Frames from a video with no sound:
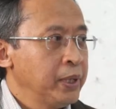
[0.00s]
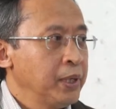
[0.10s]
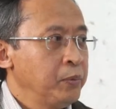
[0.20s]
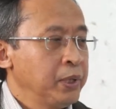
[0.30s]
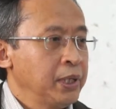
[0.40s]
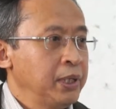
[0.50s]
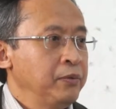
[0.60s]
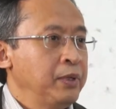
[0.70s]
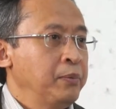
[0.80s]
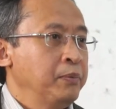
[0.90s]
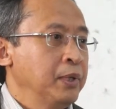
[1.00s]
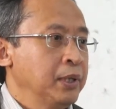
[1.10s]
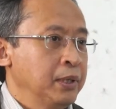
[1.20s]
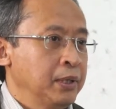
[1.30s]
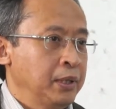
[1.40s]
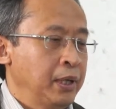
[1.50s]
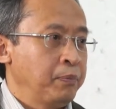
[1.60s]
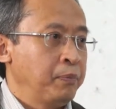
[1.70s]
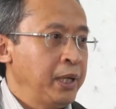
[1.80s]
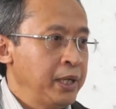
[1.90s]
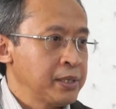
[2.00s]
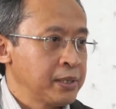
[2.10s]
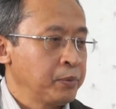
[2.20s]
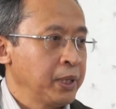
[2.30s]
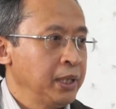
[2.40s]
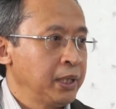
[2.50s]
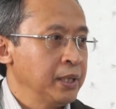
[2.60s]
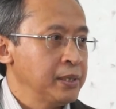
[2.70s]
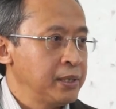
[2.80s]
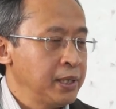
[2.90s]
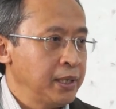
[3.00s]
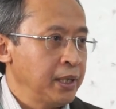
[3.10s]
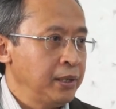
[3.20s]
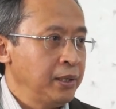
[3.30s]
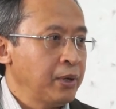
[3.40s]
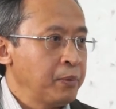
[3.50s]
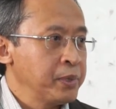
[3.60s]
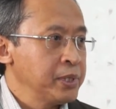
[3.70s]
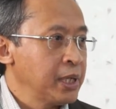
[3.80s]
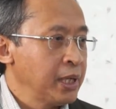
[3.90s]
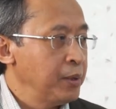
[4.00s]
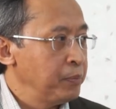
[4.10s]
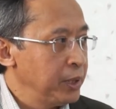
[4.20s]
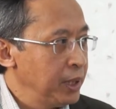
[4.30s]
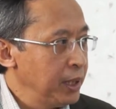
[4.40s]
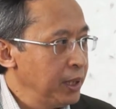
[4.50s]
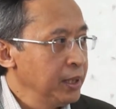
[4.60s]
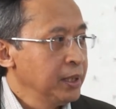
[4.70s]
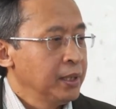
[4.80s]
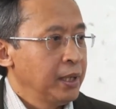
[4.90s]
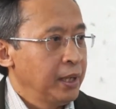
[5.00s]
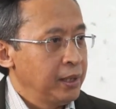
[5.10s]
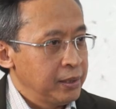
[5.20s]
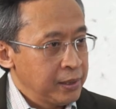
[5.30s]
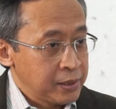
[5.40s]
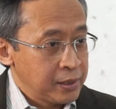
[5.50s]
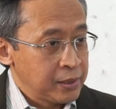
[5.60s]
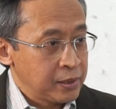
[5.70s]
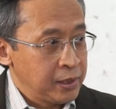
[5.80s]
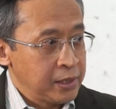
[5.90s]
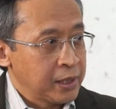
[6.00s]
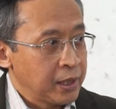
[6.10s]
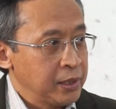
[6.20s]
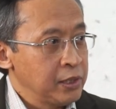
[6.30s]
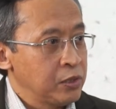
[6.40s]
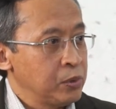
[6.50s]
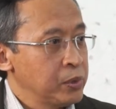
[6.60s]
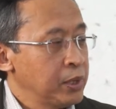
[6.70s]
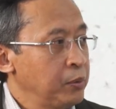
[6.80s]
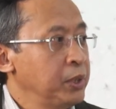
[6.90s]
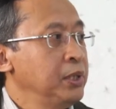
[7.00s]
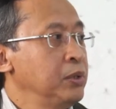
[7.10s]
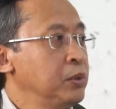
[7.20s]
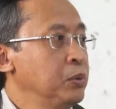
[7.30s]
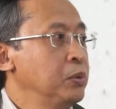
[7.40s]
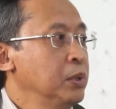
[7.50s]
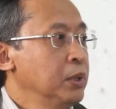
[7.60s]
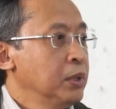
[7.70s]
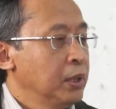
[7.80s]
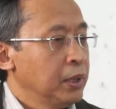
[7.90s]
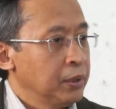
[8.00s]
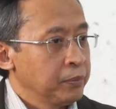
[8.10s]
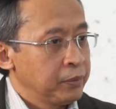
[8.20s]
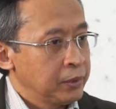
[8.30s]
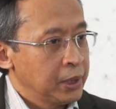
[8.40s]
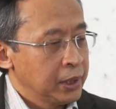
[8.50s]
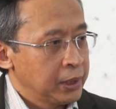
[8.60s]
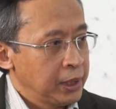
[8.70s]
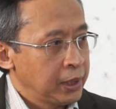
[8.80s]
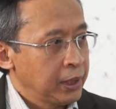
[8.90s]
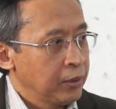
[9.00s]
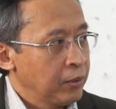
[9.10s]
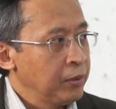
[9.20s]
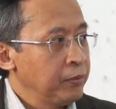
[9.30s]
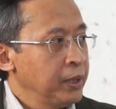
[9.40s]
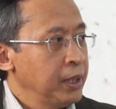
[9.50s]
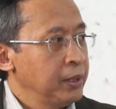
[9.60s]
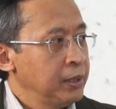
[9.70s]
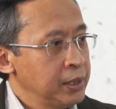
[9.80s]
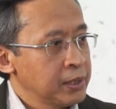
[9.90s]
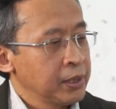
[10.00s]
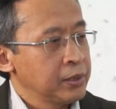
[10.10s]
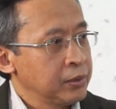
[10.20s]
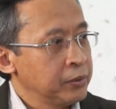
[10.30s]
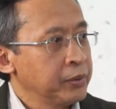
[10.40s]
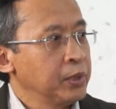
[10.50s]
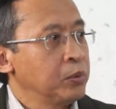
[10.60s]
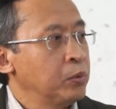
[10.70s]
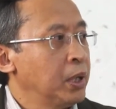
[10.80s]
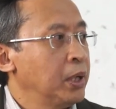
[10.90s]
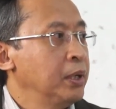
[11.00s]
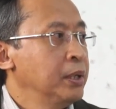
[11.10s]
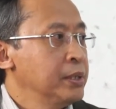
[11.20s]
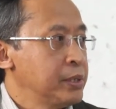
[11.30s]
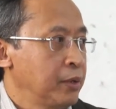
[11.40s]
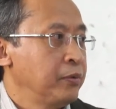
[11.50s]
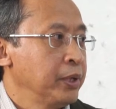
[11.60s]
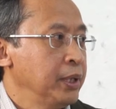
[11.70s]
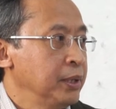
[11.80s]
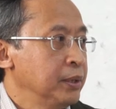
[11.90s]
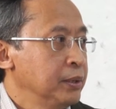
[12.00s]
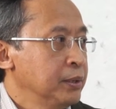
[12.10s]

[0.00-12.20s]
that. We can give them a place where they can say that they represent NPA, and these are the issues that we need to take care of, and these are the children who are suffering.